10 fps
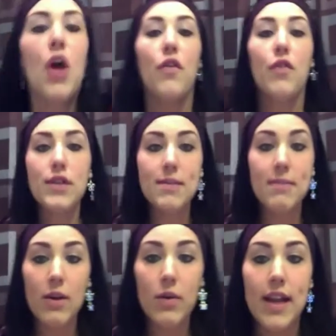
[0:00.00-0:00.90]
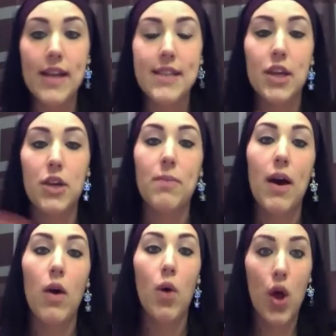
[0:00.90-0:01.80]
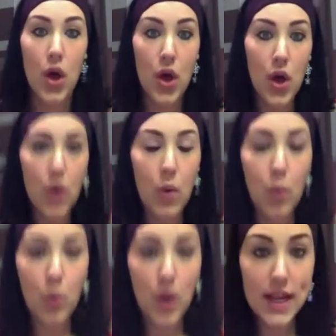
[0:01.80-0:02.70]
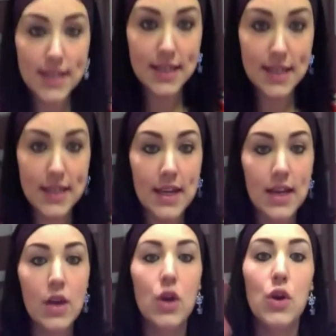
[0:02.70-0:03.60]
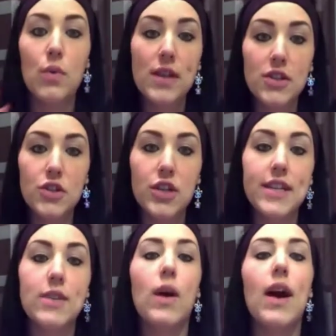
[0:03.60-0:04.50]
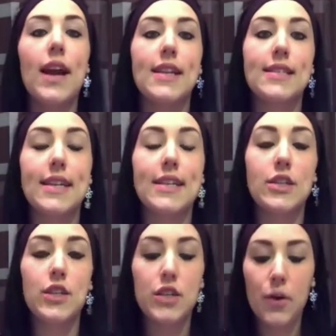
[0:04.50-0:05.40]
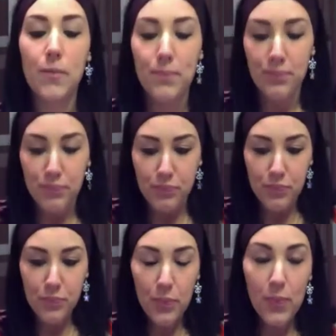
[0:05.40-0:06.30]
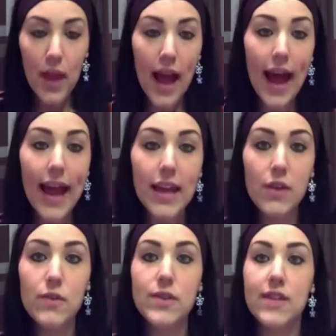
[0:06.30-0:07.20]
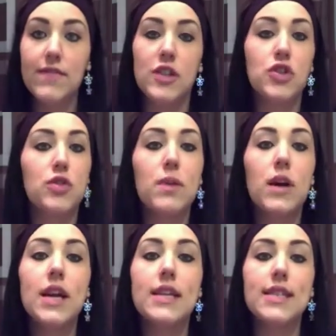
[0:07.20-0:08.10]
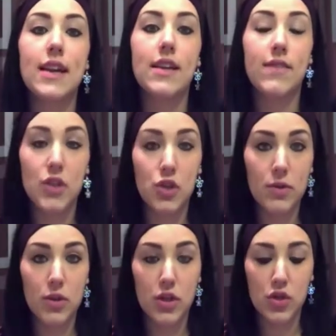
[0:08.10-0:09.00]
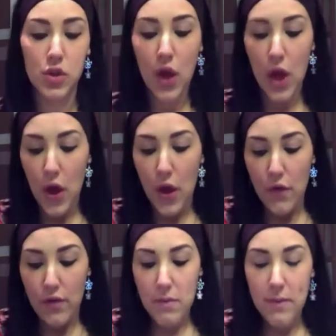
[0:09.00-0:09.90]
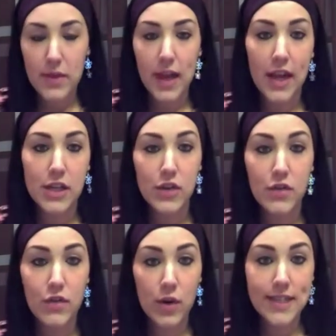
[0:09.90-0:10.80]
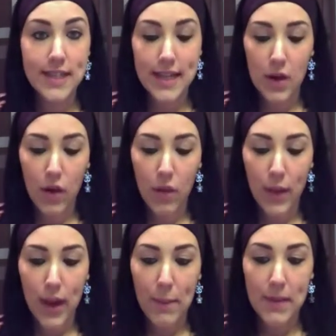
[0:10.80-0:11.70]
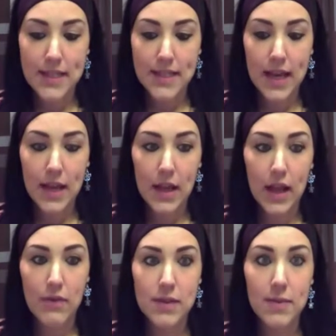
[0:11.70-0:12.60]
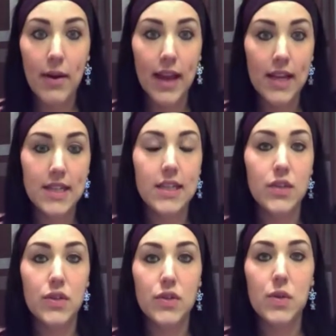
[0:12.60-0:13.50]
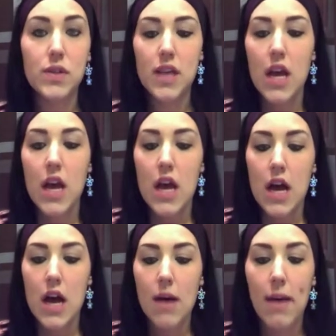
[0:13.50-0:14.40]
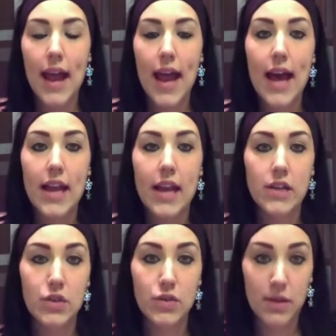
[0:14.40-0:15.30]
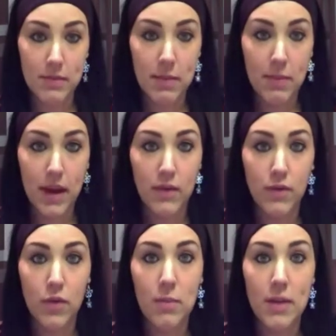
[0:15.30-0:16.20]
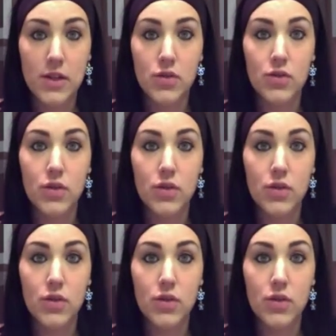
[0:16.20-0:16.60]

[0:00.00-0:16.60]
first let me go ahead and tell you about what research I did, why I decided to do this. So I use conventional products and conventional birth control from about the age of 14 all the way up until I was about 18 years old. Um, I had extremely painful menstrual